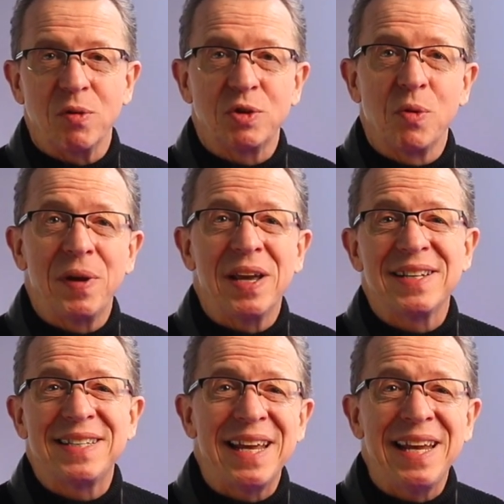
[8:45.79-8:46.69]
which would be a
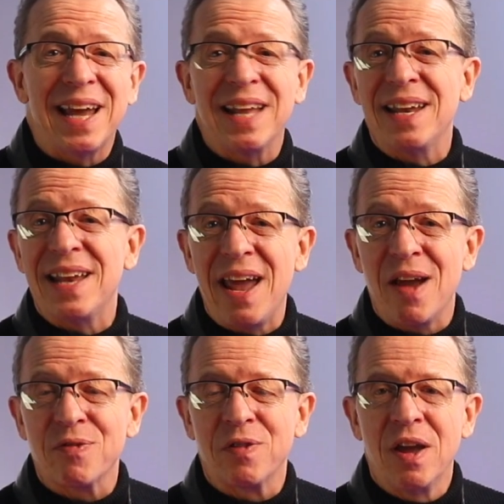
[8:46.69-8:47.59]
D and an
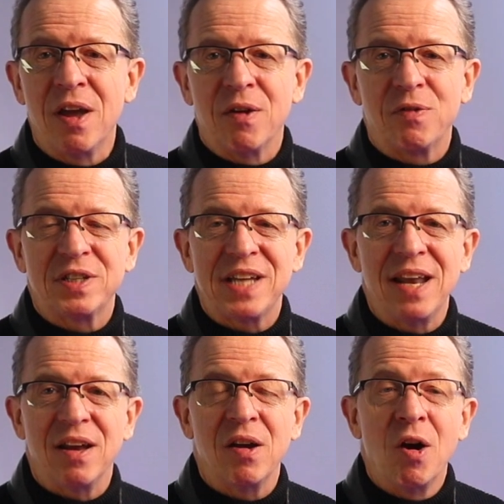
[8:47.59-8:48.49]
F for
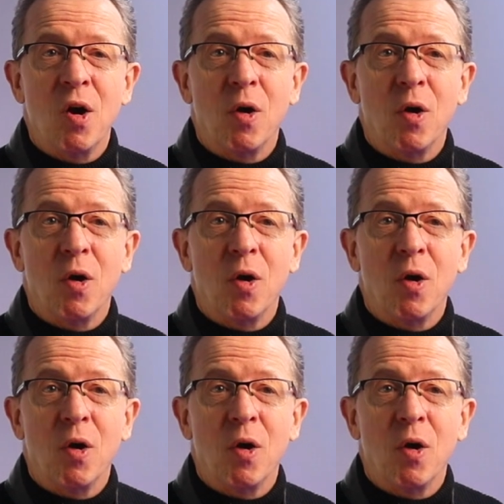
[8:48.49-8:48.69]
tenor,